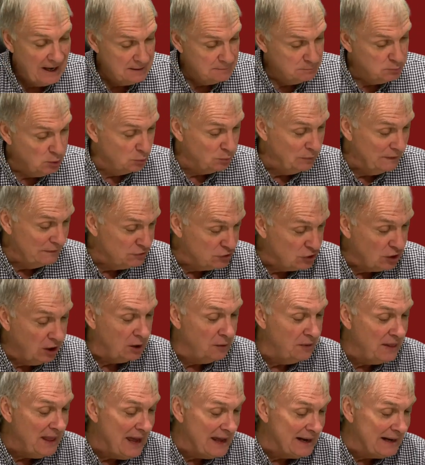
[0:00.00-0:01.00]
But we've
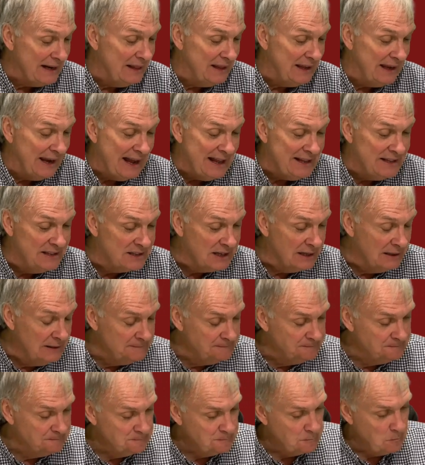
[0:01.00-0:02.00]
got there in the end.
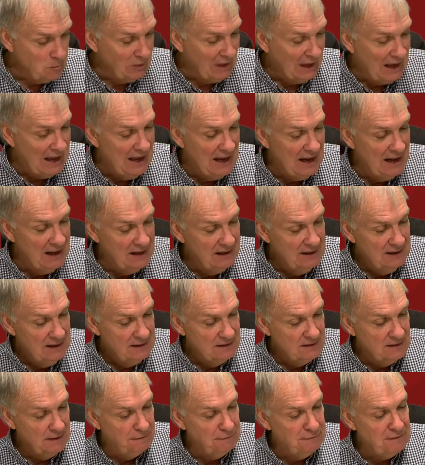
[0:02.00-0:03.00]

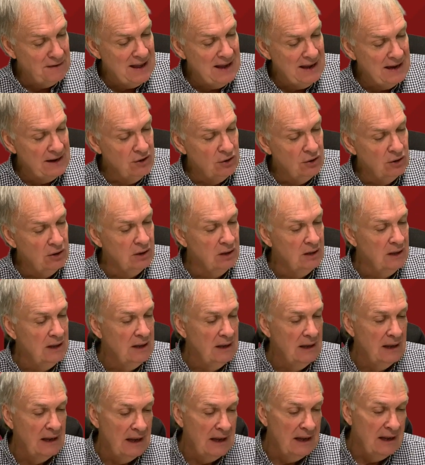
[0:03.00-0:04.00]
The final
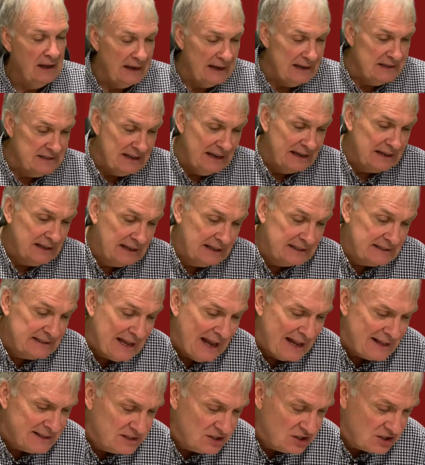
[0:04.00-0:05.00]
is in
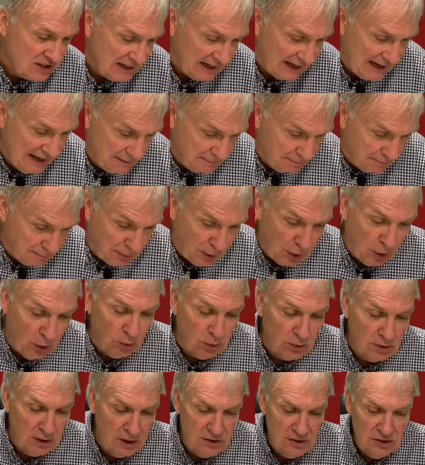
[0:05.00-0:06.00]
Gdansk in
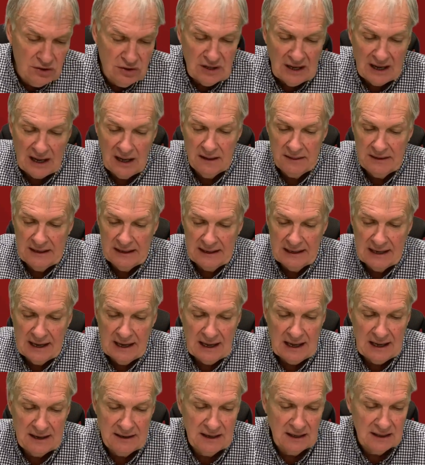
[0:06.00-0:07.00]
Poland at the
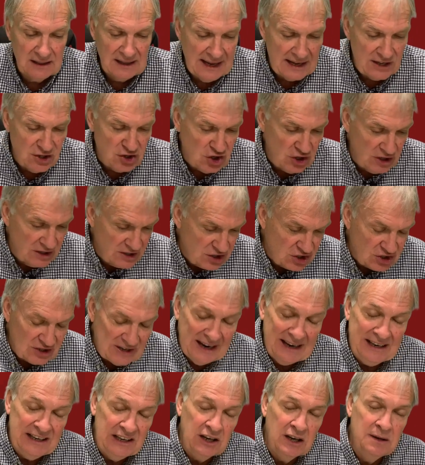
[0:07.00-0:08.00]
Lechia
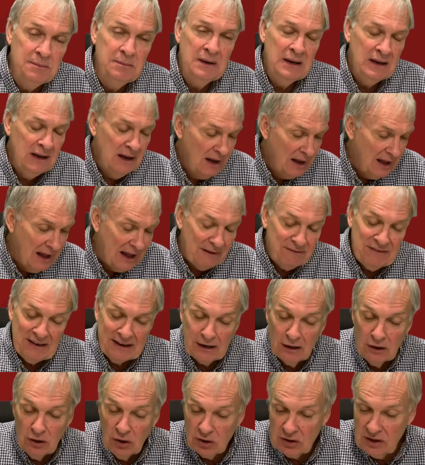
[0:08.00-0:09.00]
Stadium. I've had
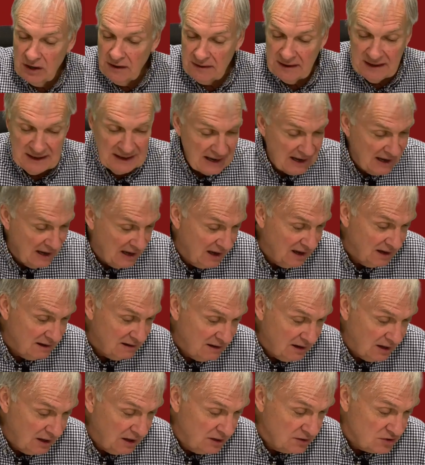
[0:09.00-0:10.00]
a look at
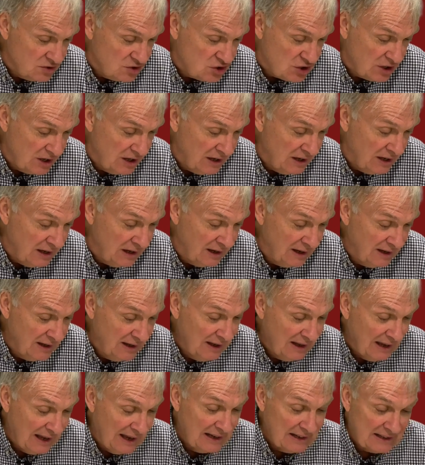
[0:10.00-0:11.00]
at
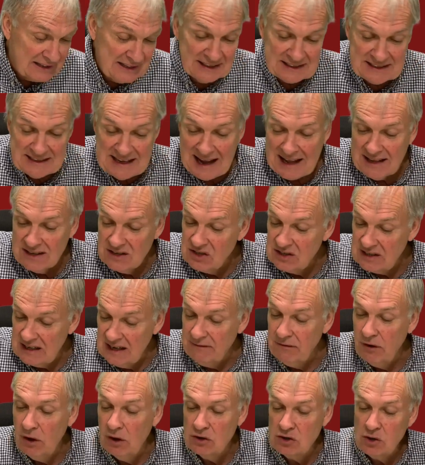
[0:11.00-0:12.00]
Gdansk.
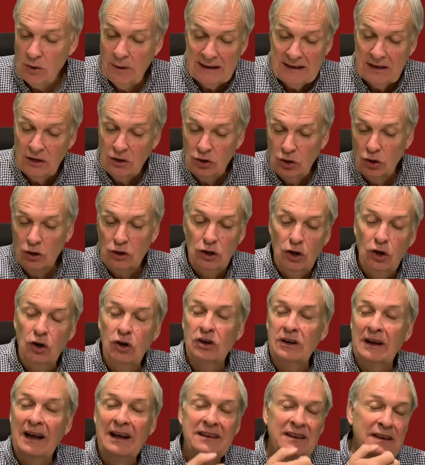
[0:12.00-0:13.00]
I've also had a good
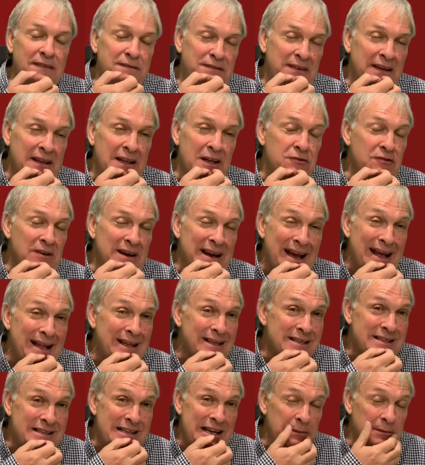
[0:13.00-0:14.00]
look at the
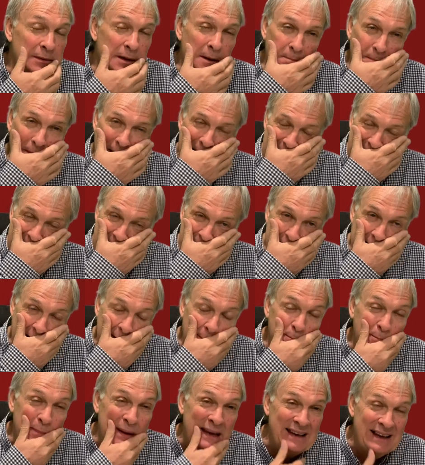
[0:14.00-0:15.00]
Villarreal team
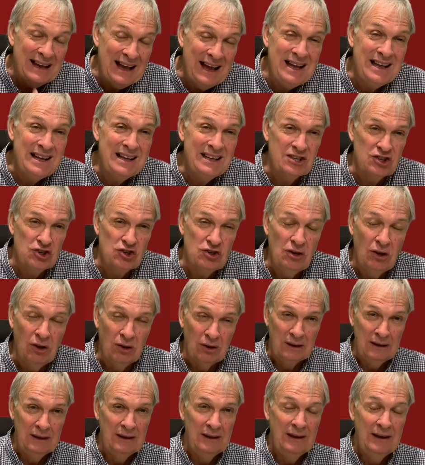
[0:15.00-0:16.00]
that beat
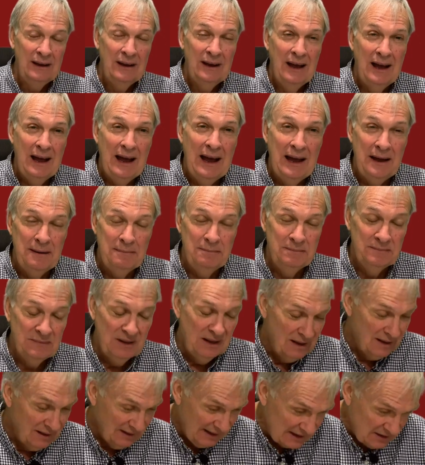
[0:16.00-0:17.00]
Arsenal.
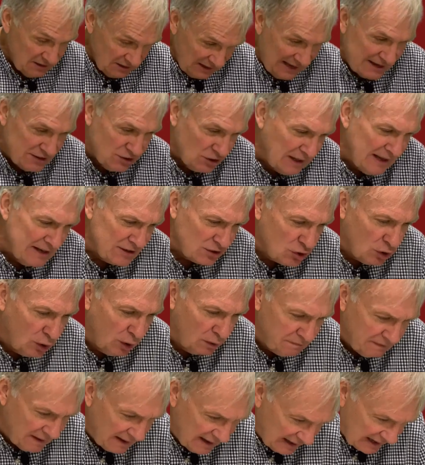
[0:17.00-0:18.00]
Let's
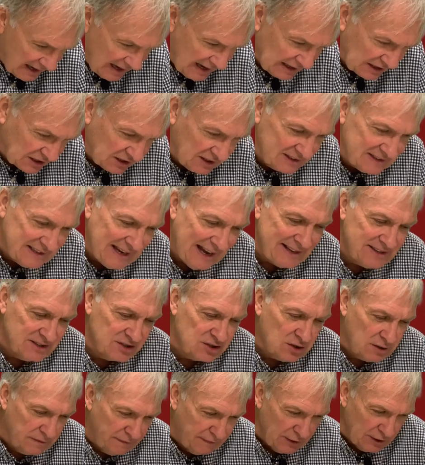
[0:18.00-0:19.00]
cover
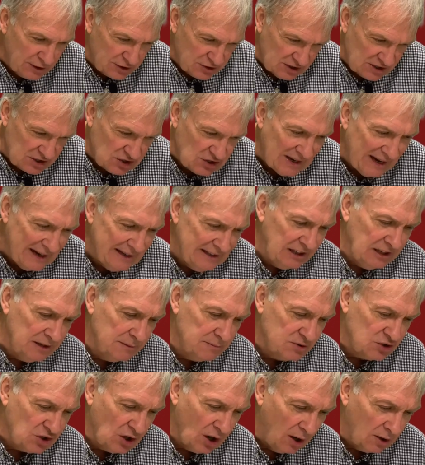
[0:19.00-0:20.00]
Gdansk first. The
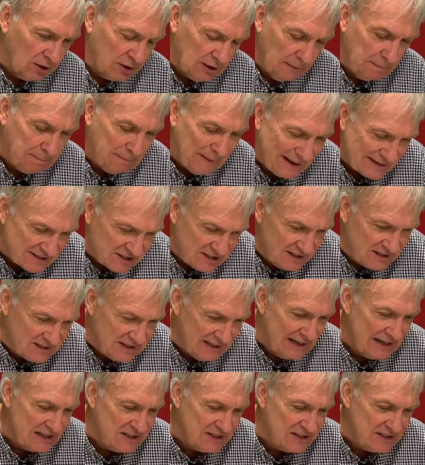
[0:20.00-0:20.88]
stadium's got a capacity.